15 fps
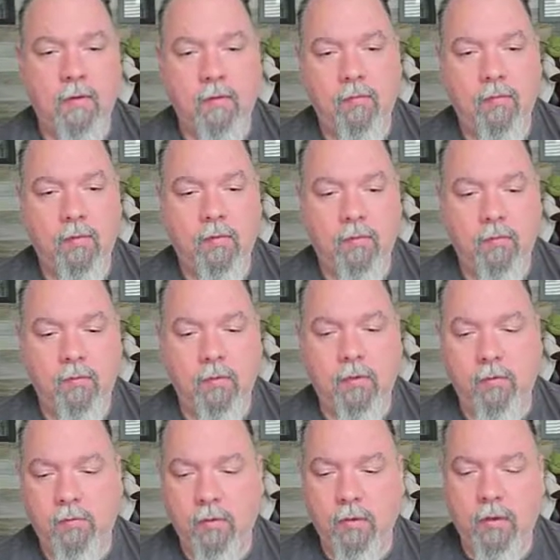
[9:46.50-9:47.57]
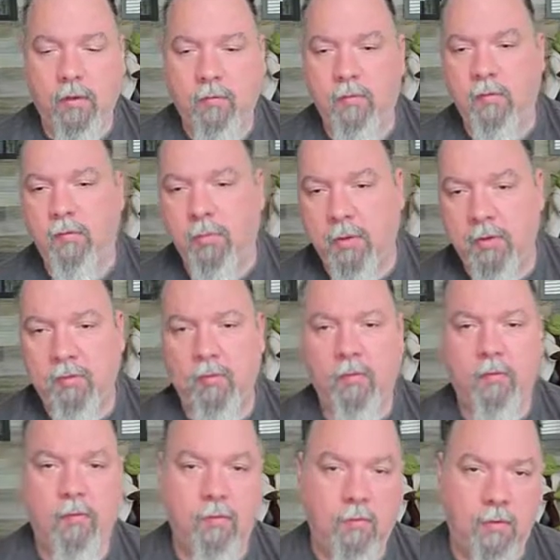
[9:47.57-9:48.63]
these too. So there's hoodies, there's
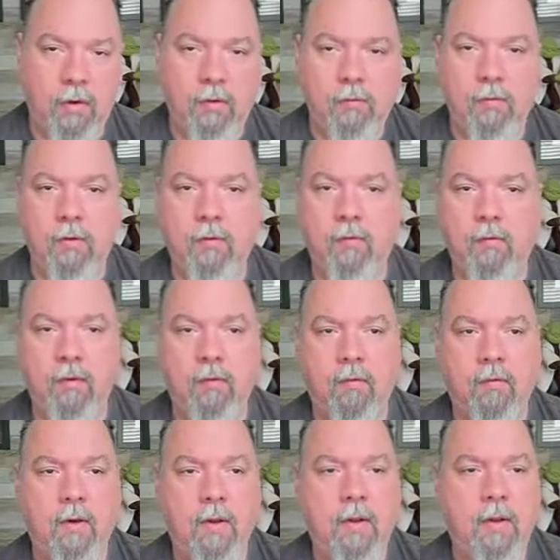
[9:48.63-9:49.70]
sweatshirts, there's t-shirts, there's,